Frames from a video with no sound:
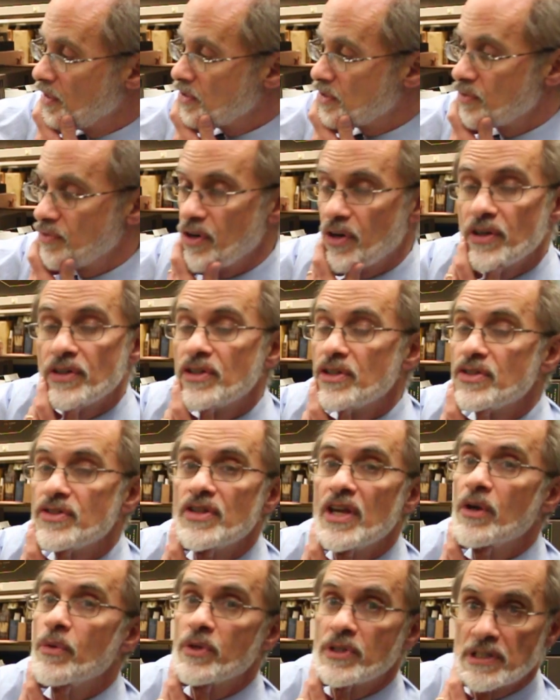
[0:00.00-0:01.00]
This is a very
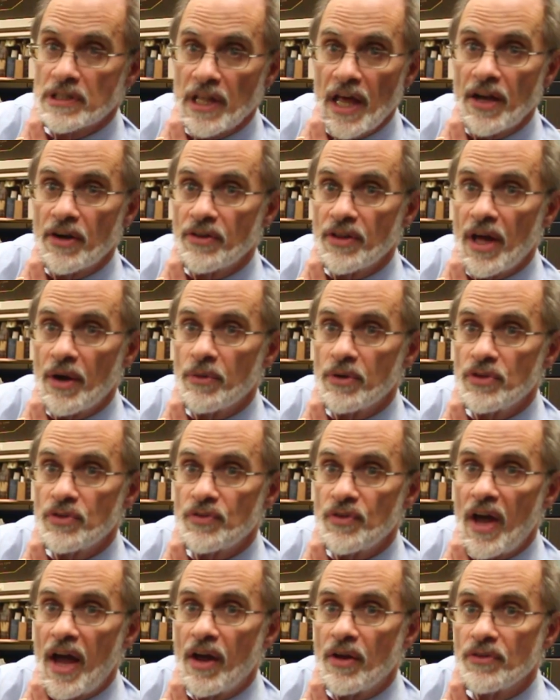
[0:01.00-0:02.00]
distinguished letter that was
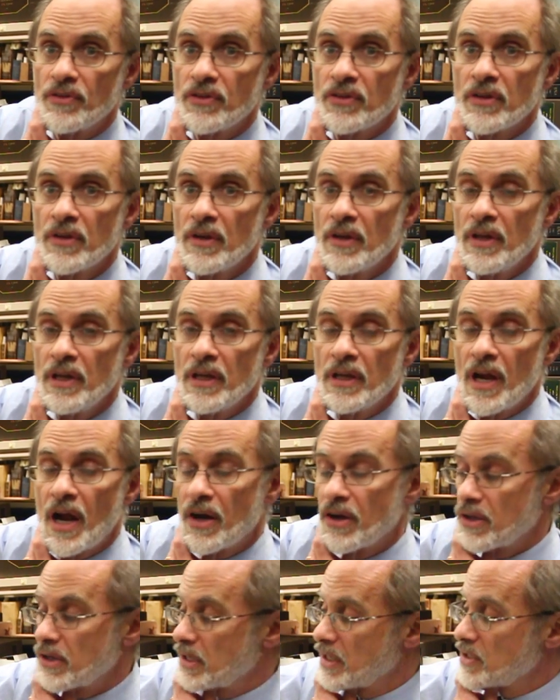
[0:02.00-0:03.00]
found in
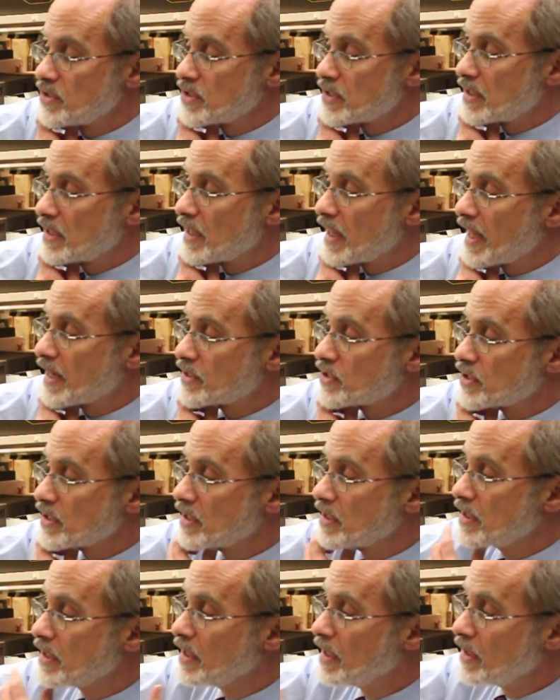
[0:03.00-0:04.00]
our Genizah
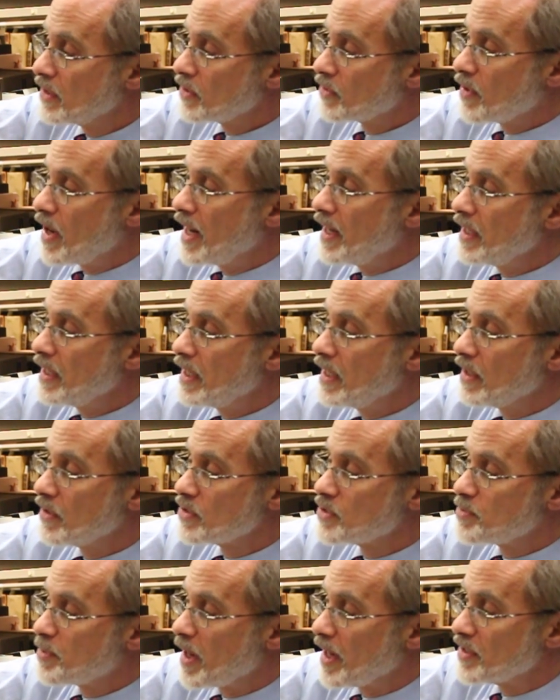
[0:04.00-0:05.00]
collection. The writing here
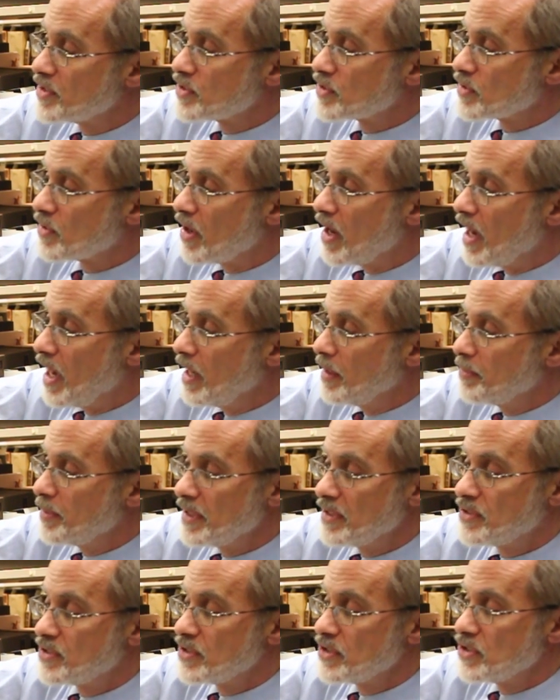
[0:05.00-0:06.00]
is by a scribe.
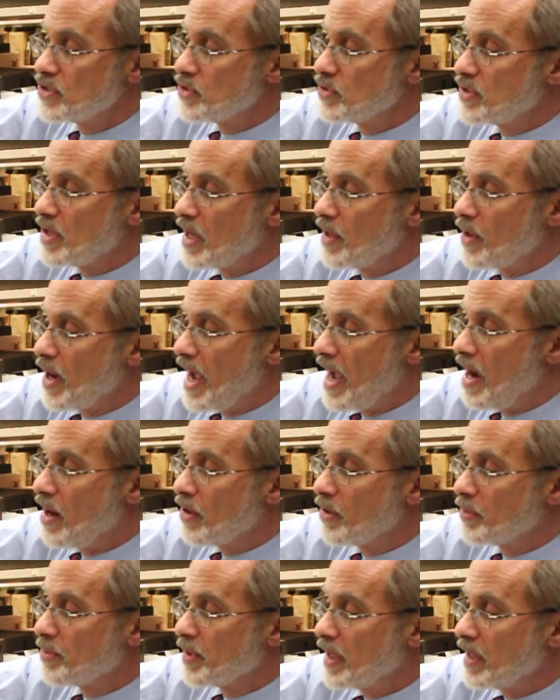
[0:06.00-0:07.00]
It's in
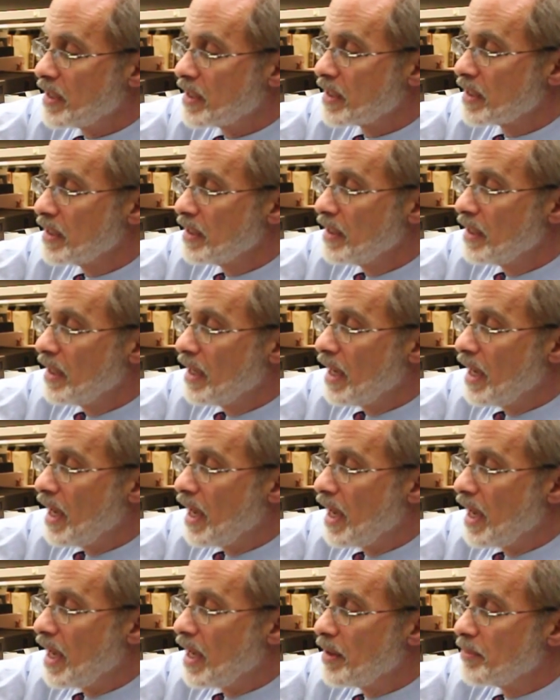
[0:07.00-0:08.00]
Judeo-Arabic,
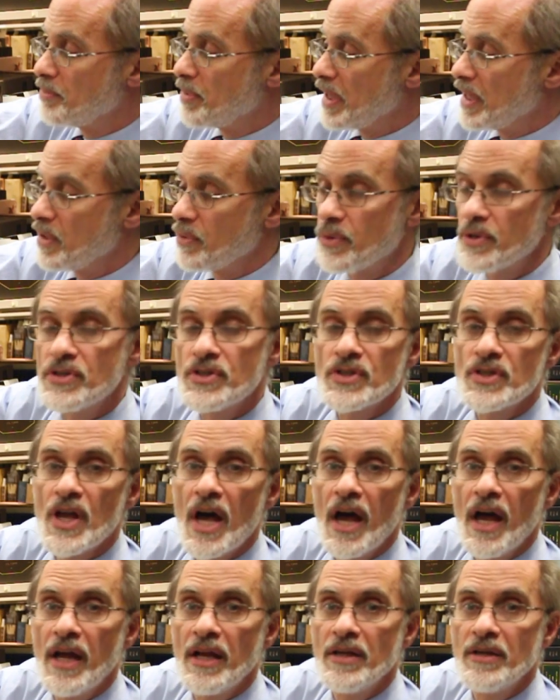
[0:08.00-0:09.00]
but it was
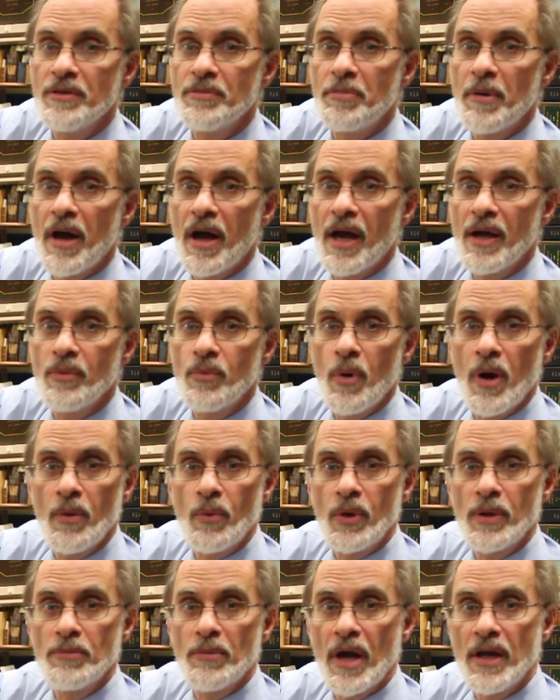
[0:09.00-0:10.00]
signed by
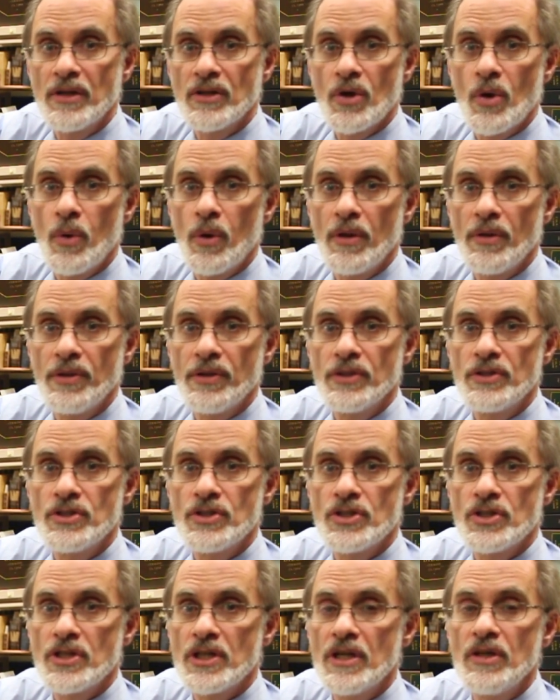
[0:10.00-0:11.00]
what we might call the
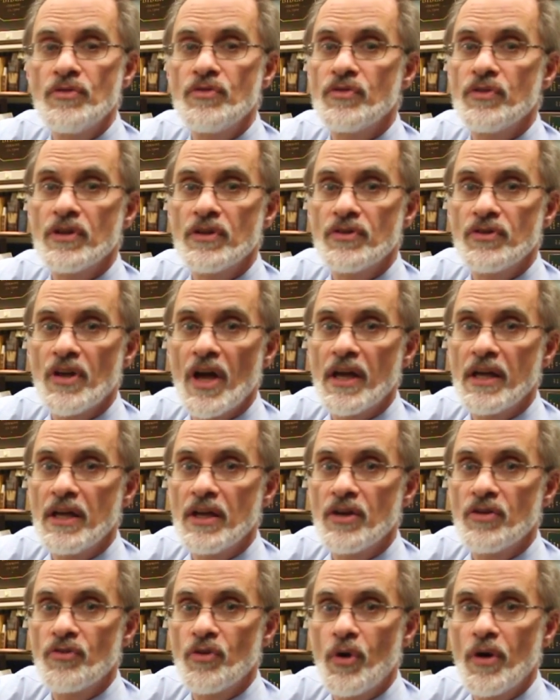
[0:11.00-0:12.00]
chief
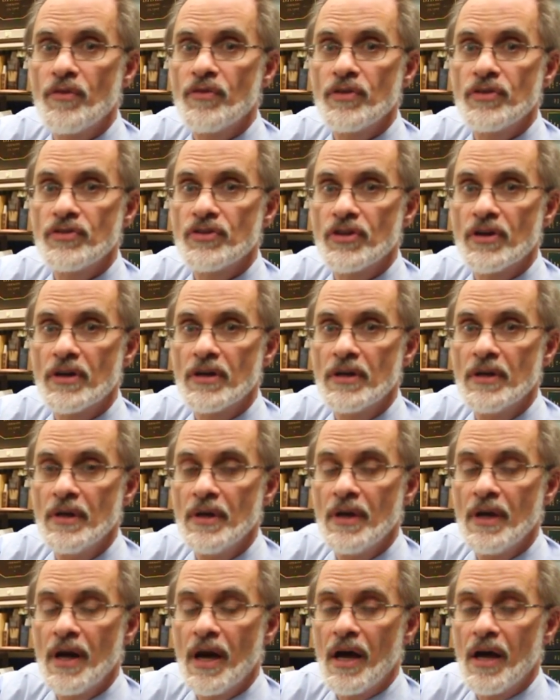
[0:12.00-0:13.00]
executive officer
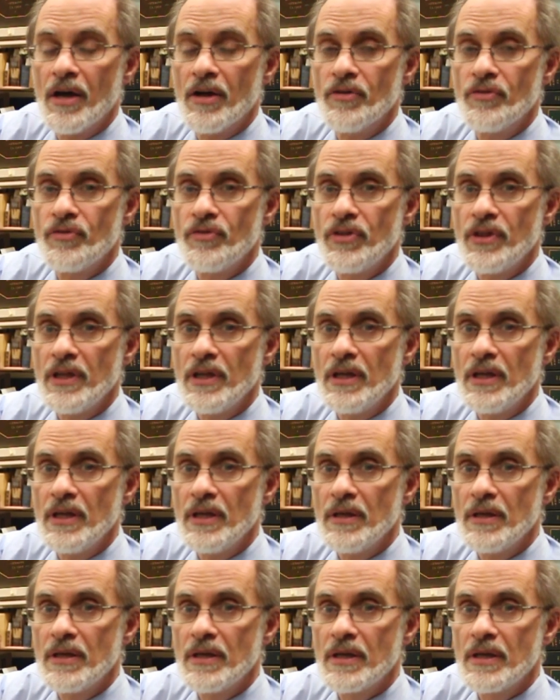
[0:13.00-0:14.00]
of
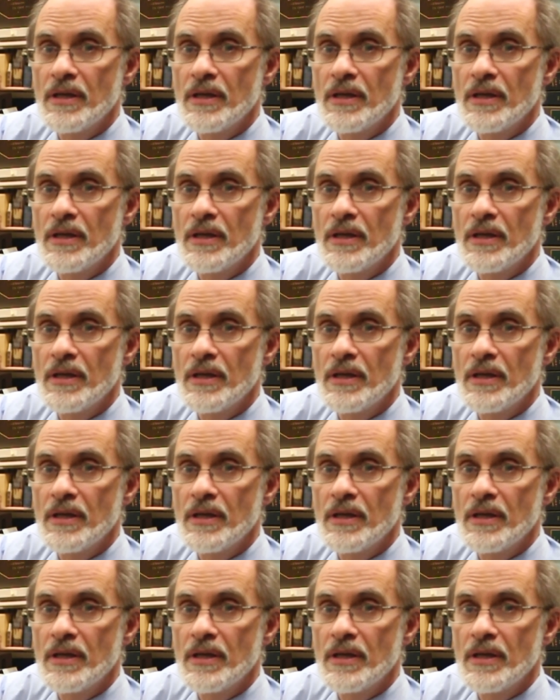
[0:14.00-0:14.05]
the